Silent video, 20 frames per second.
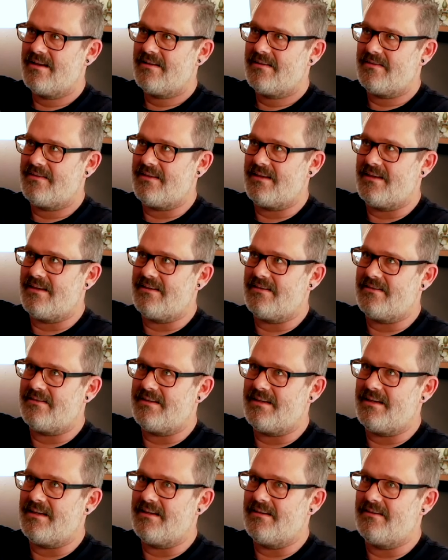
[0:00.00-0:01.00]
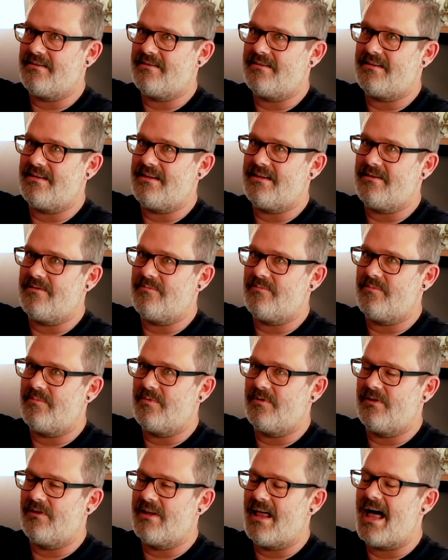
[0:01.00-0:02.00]
the the the
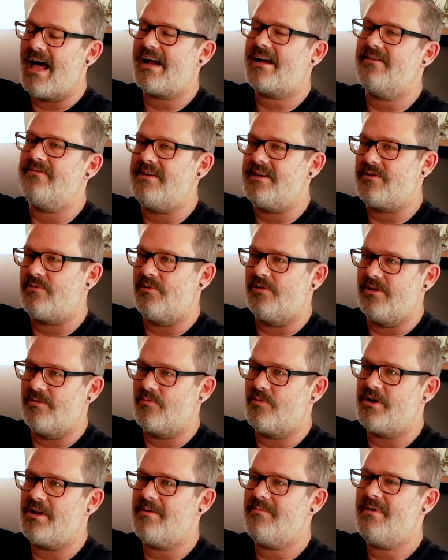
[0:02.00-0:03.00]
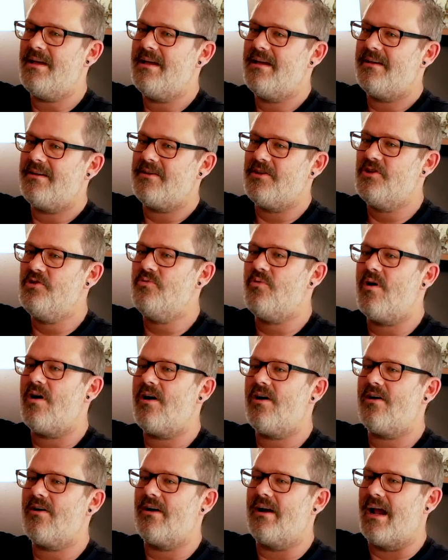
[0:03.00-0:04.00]
lack of equilibrium you
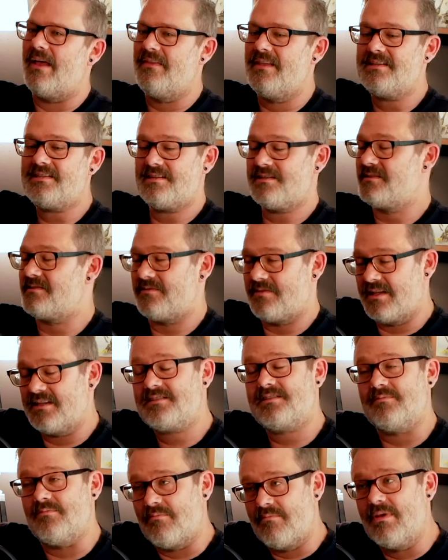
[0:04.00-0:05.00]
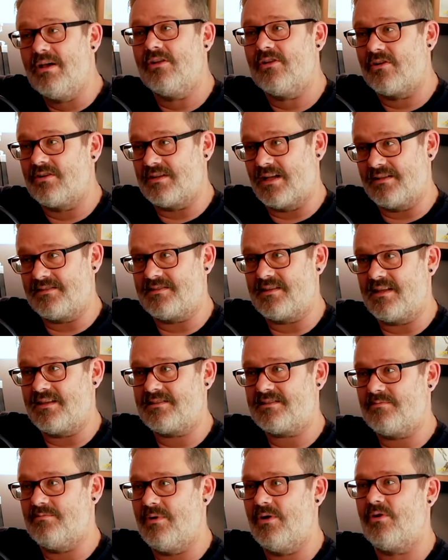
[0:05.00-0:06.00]
are and this is this miller does
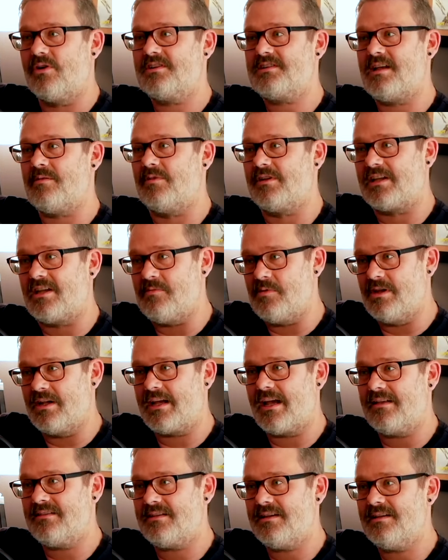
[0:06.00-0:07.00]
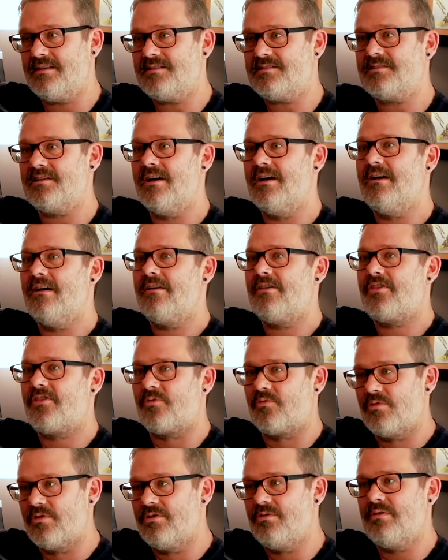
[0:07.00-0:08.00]
this miller is able to communicate this
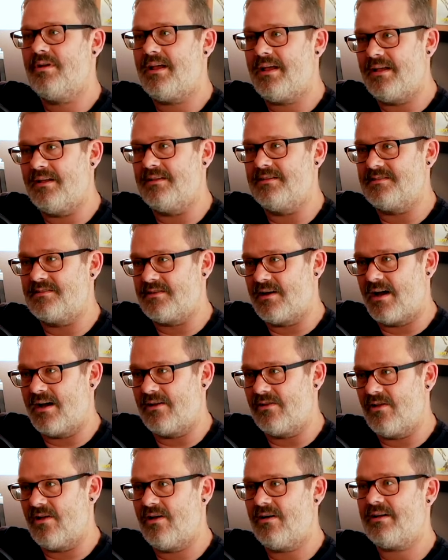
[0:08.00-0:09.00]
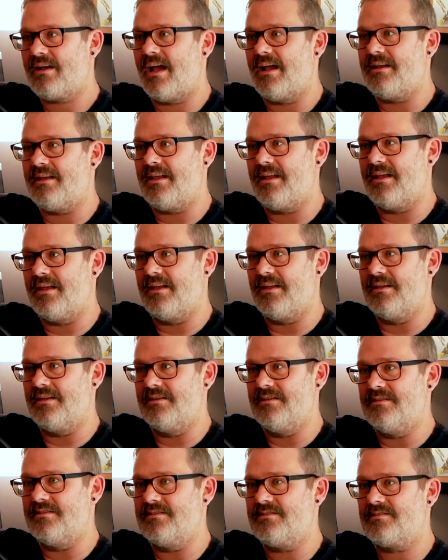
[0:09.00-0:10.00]
through his dialogue and
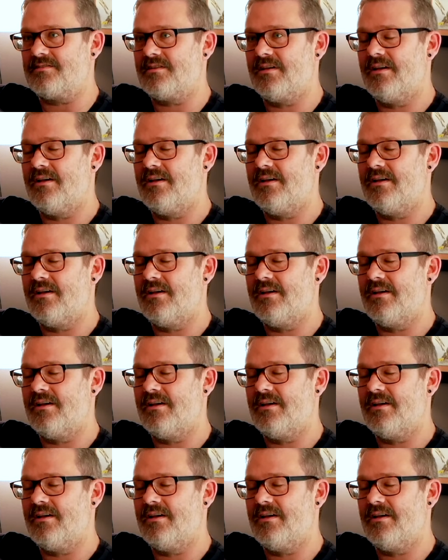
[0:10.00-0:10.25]
his